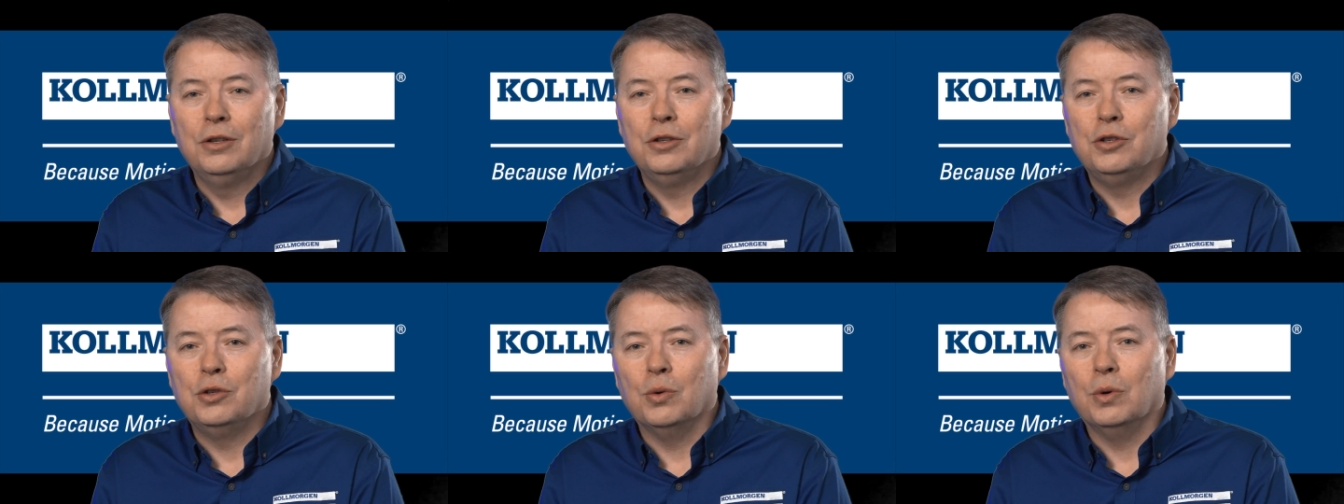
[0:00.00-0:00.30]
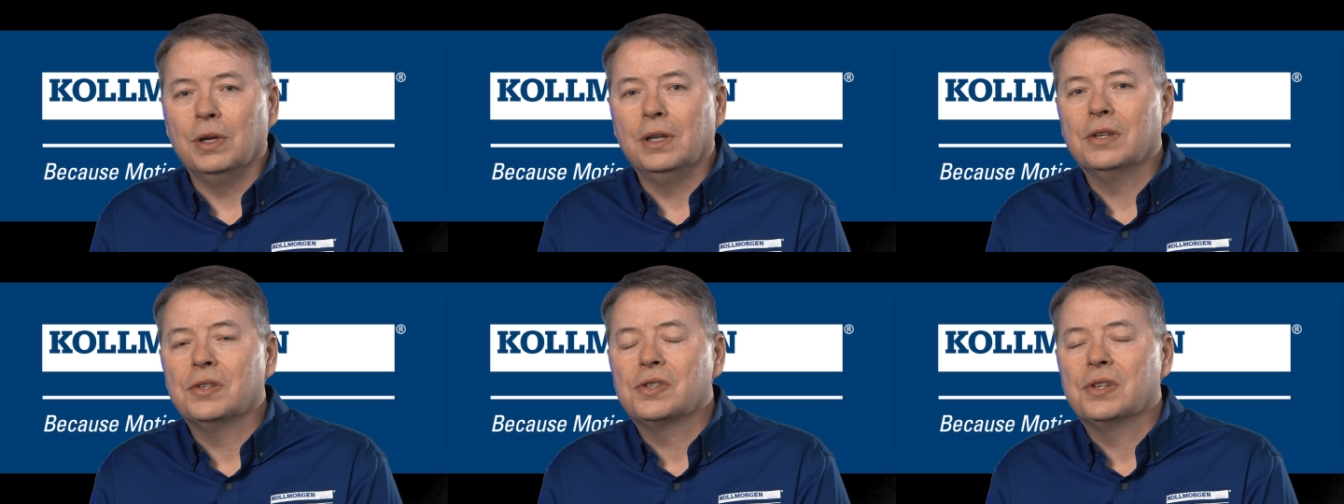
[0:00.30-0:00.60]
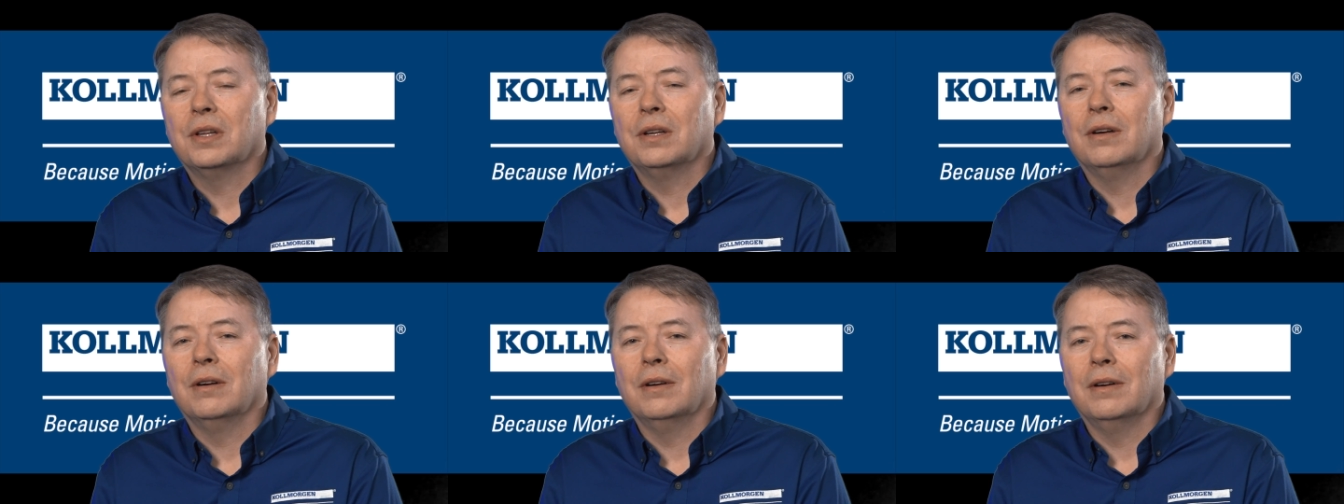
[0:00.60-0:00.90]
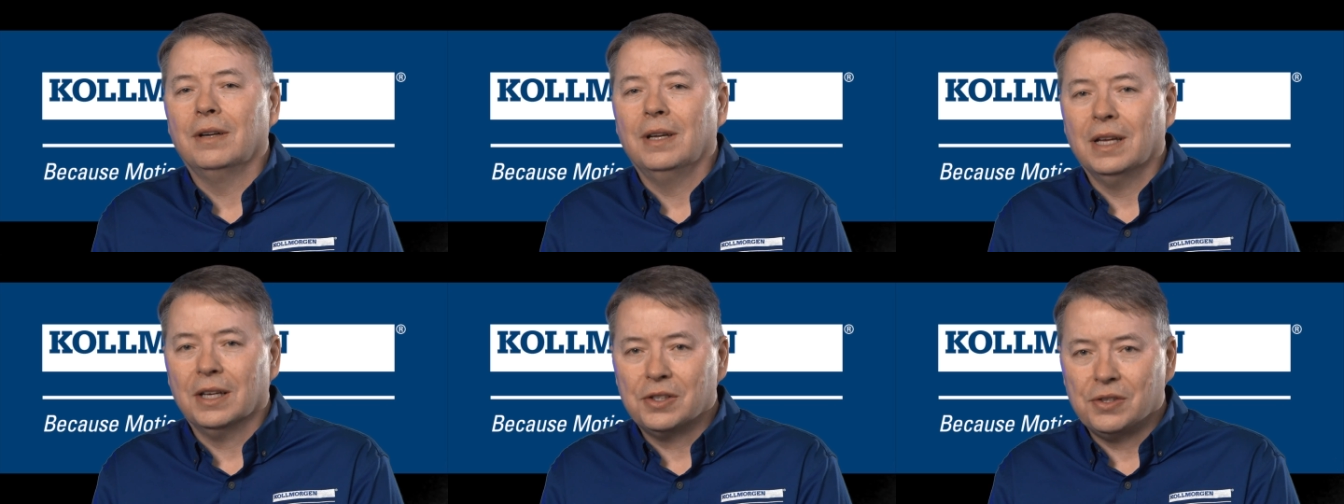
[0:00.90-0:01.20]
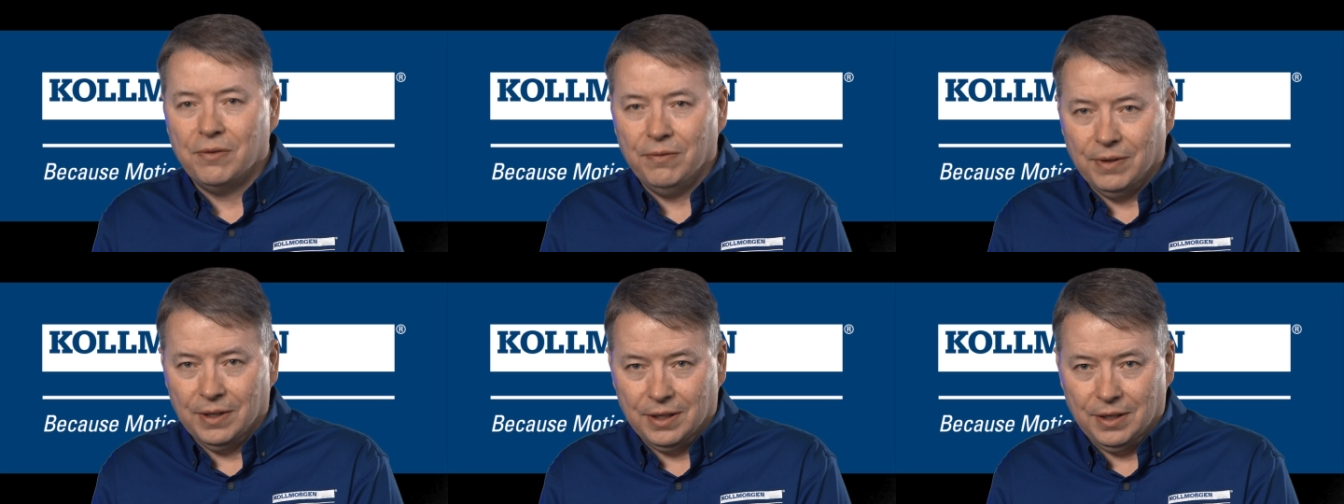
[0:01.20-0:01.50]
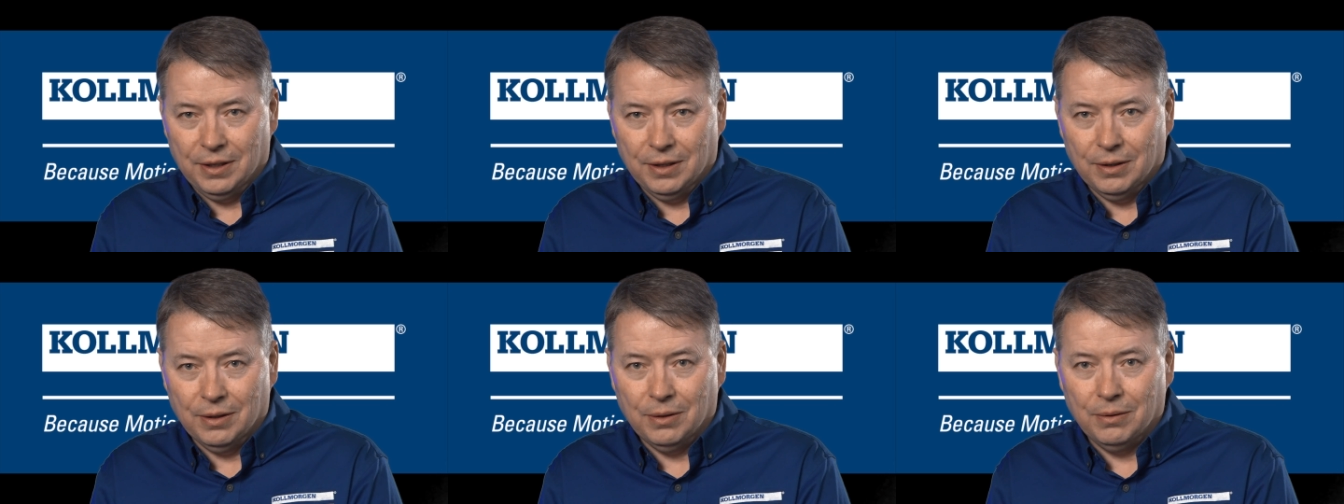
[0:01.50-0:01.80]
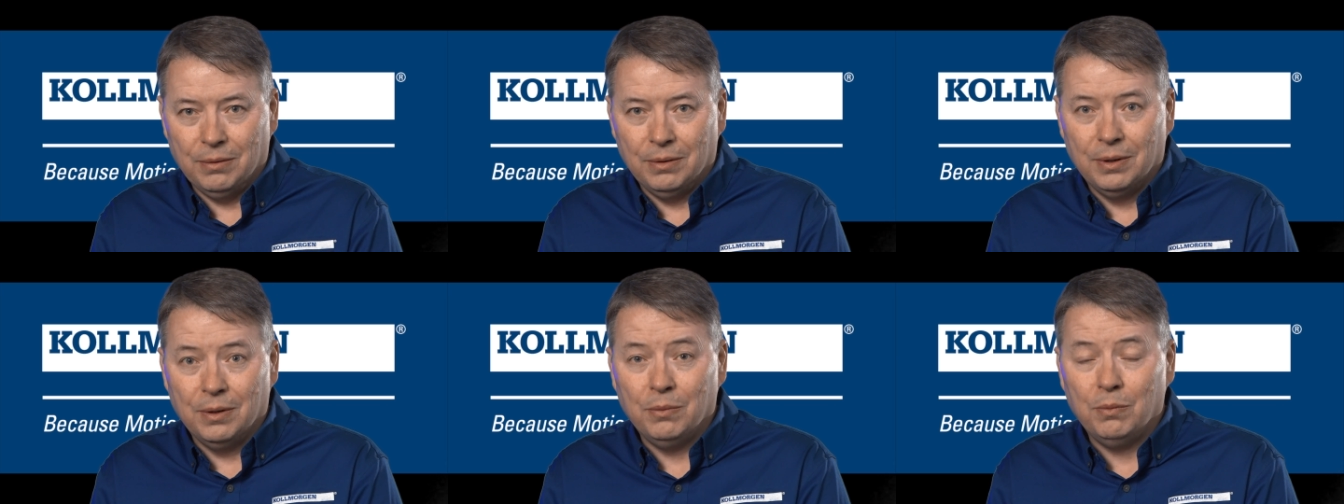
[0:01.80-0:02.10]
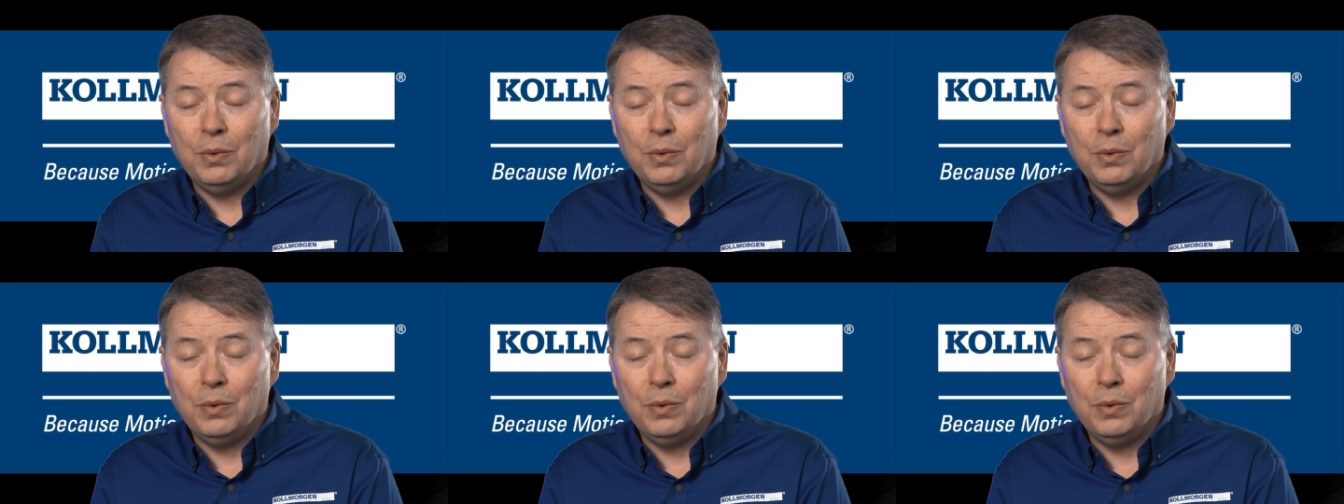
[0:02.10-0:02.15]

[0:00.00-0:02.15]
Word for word: Join us in our next video